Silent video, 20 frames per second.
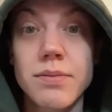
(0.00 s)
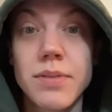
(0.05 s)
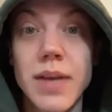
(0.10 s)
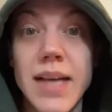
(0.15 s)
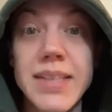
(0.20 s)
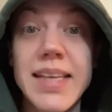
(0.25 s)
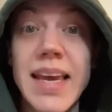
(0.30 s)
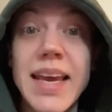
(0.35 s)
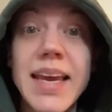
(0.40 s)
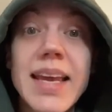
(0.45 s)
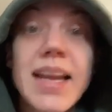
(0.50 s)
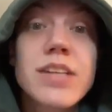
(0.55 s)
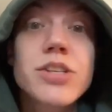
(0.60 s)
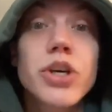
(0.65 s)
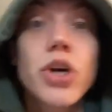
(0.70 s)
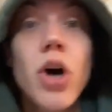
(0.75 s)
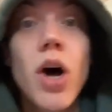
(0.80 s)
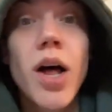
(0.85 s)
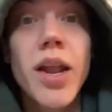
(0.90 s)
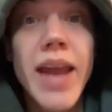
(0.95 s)
I take it as a
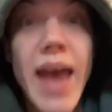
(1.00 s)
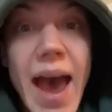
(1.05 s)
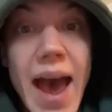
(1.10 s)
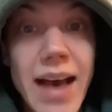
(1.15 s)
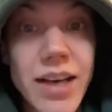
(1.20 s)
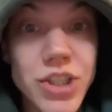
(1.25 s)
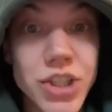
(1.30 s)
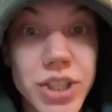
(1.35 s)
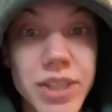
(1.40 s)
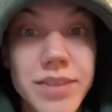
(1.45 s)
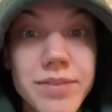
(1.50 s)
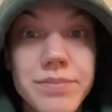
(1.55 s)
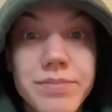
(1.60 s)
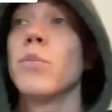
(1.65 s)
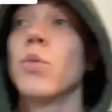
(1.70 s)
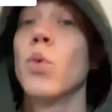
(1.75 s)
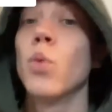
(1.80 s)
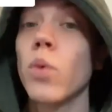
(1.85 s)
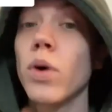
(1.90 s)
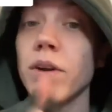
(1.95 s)
call to action.
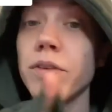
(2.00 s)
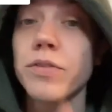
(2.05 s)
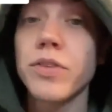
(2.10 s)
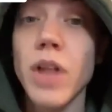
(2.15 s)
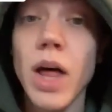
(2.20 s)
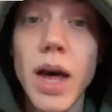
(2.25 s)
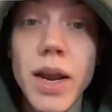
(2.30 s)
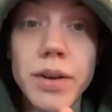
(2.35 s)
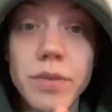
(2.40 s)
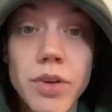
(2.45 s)
What a lot